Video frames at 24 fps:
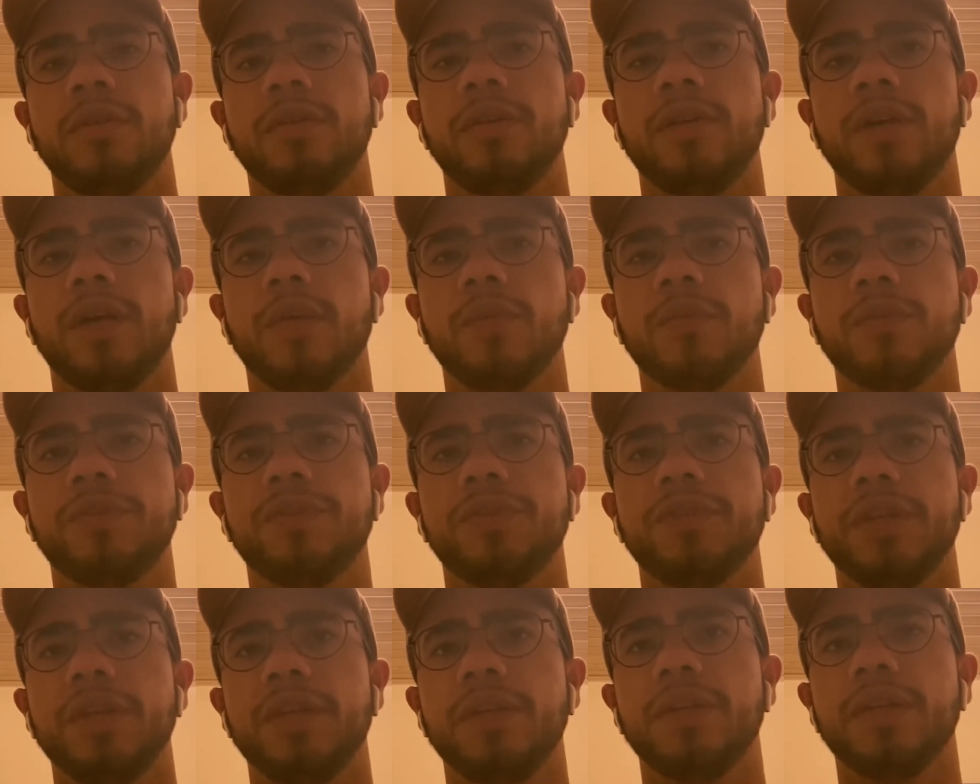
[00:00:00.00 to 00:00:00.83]
I will
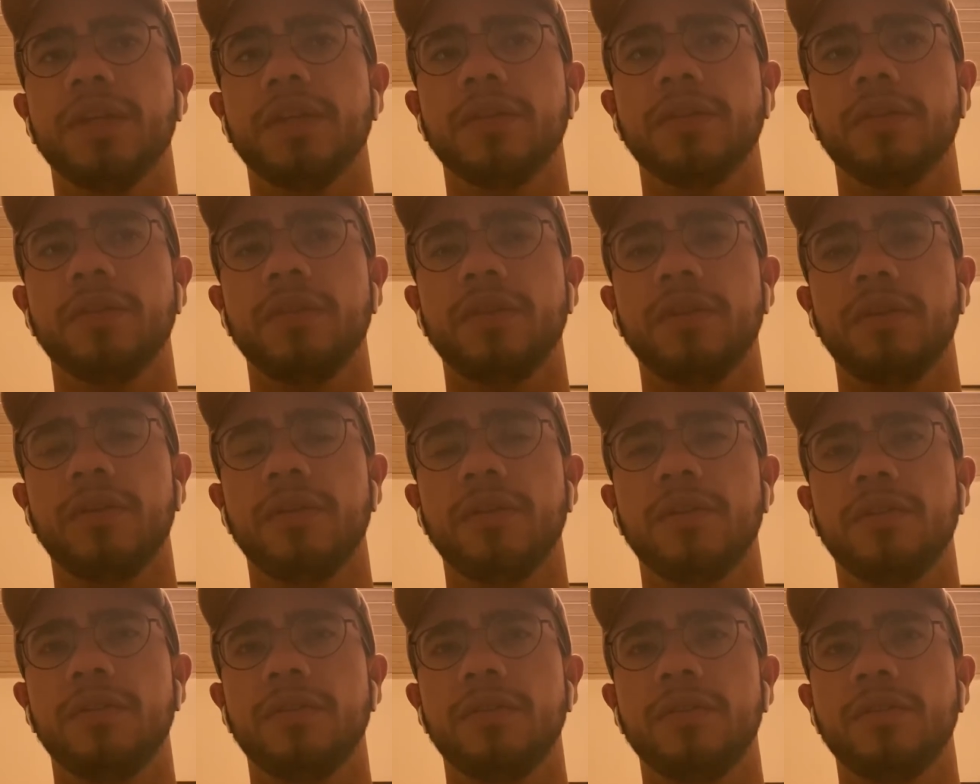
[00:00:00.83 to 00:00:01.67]
say that
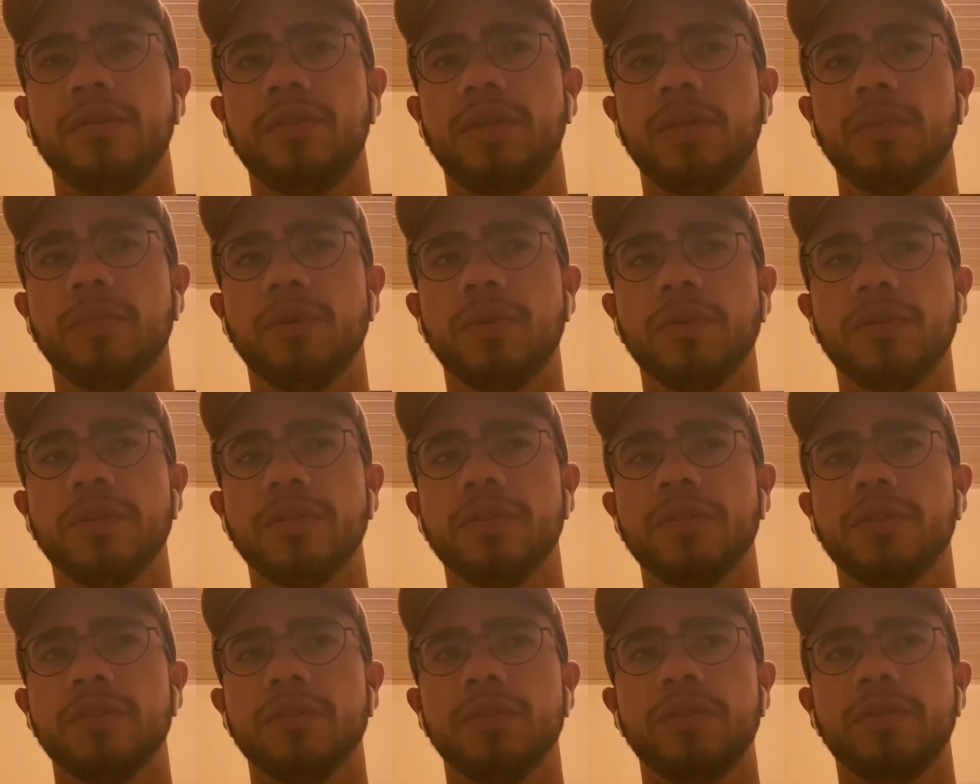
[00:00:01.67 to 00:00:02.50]
the
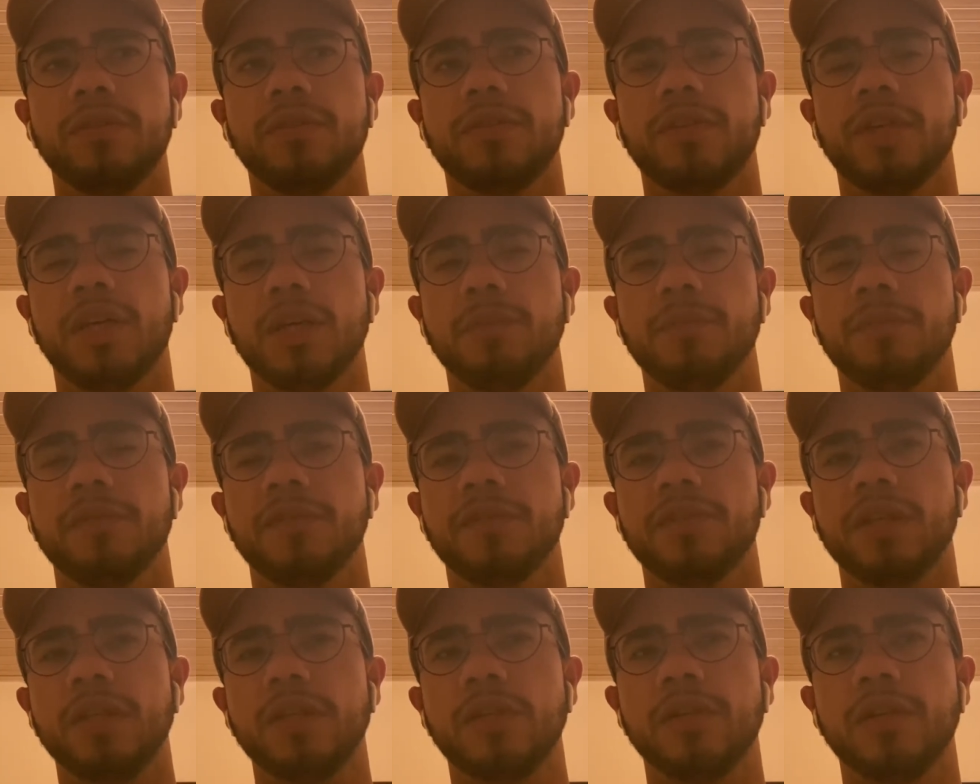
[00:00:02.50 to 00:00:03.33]
modern type of
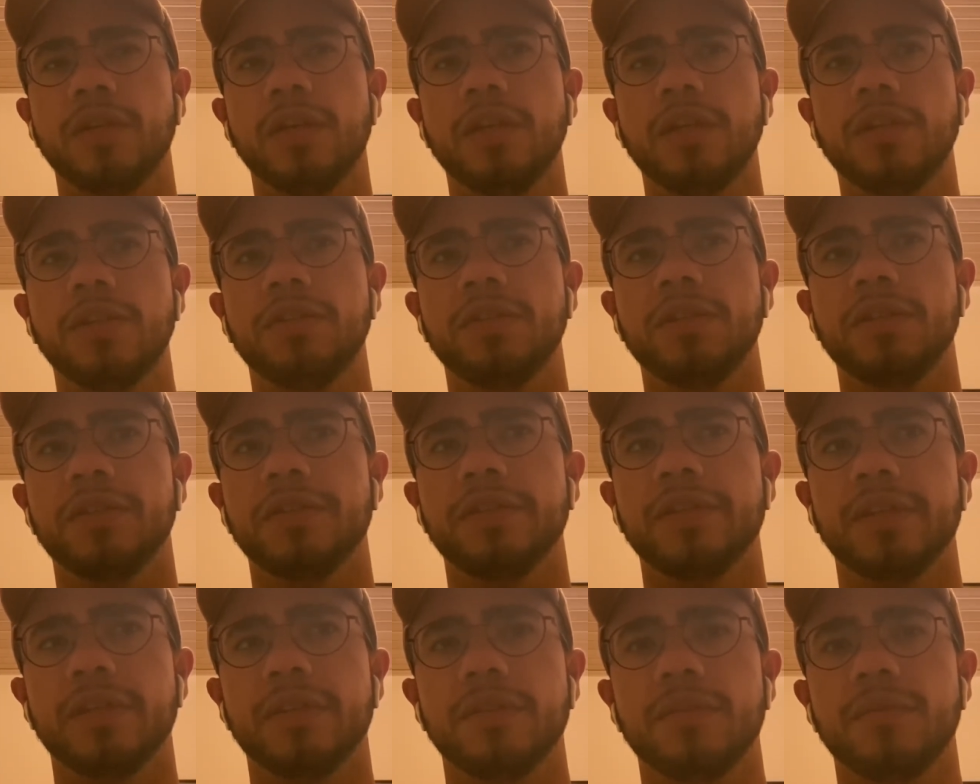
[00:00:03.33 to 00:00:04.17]
psychoanalysis
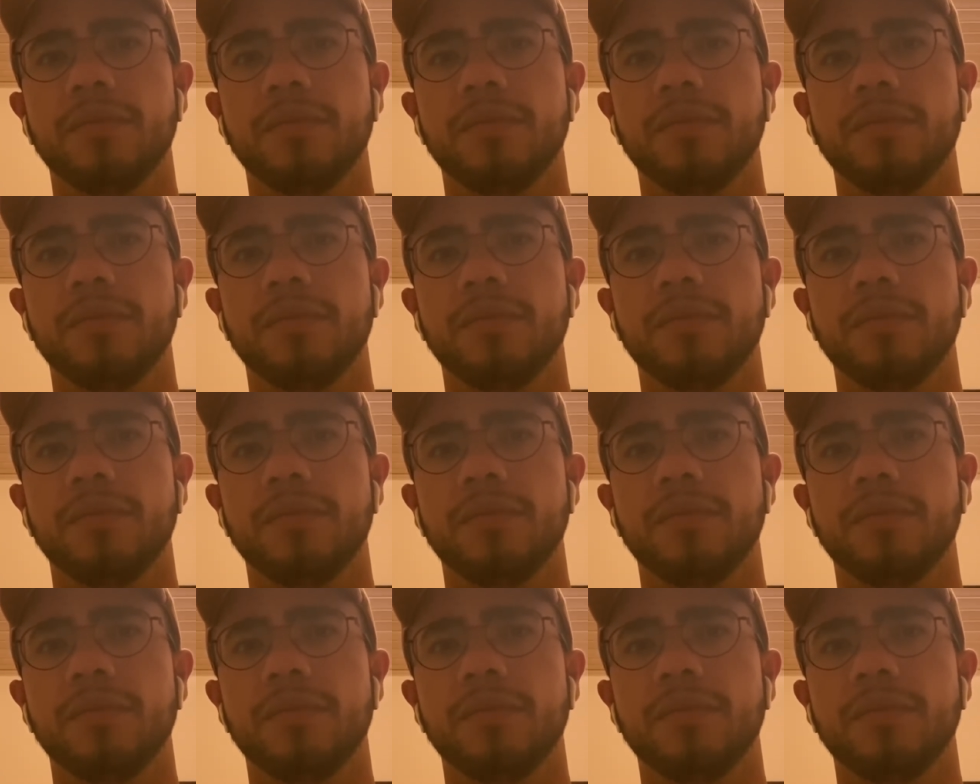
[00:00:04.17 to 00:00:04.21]
that